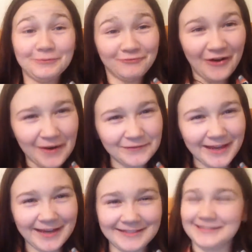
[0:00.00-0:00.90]
5
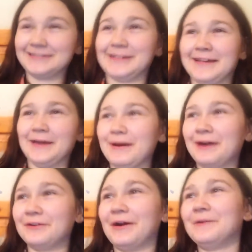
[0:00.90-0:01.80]
days since it came
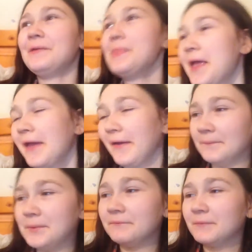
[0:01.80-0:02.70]
out, though.
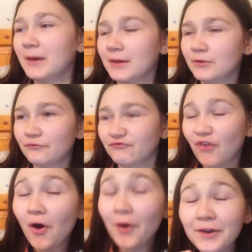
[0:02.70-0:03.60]
It's been
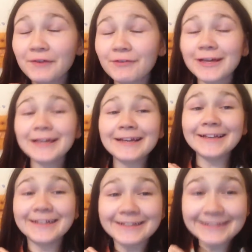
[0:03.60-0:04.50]
5
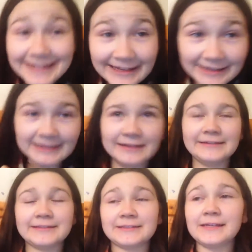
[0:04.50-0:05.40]

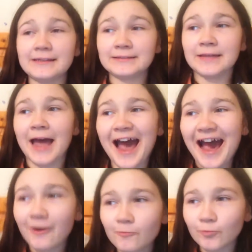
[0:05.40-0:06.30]
years since
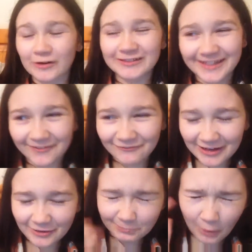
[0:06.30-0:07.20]
Harry Potter and
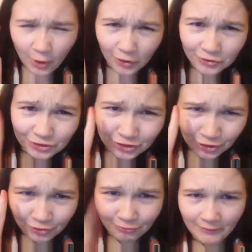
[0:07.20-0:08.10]
Deathly Hallows Part
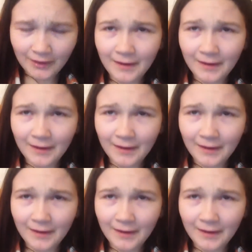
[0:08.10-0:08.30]
2.